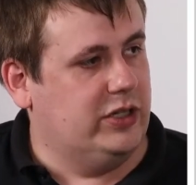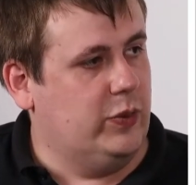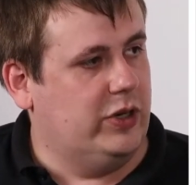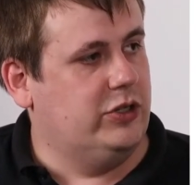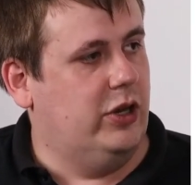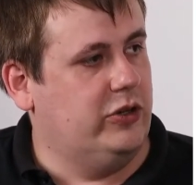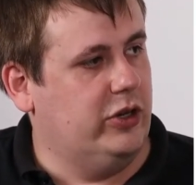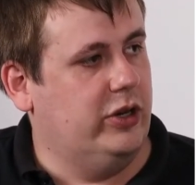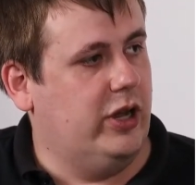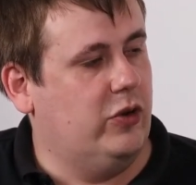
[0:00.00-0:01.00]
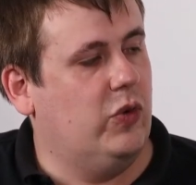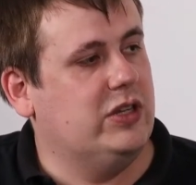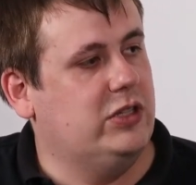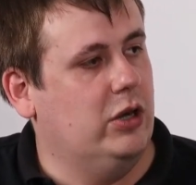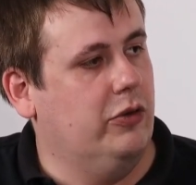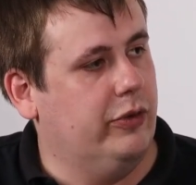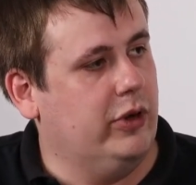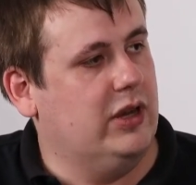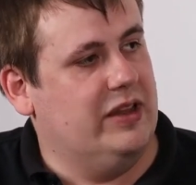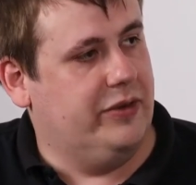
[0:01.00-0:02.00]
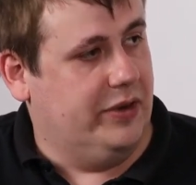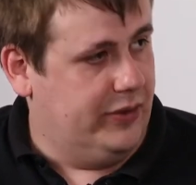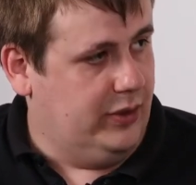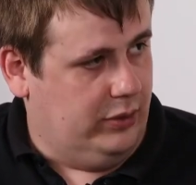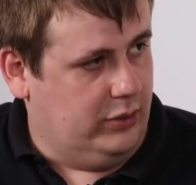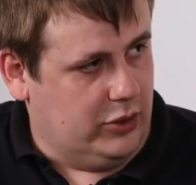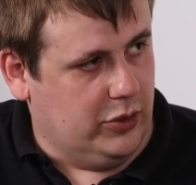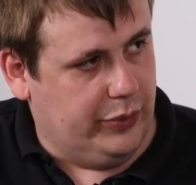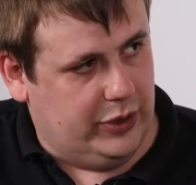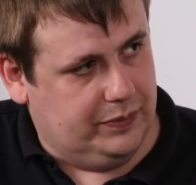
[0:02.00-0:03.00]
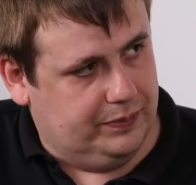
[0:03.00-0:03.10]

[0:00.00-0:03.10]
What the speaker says: spread this knowledge, and raise the overall level of the company.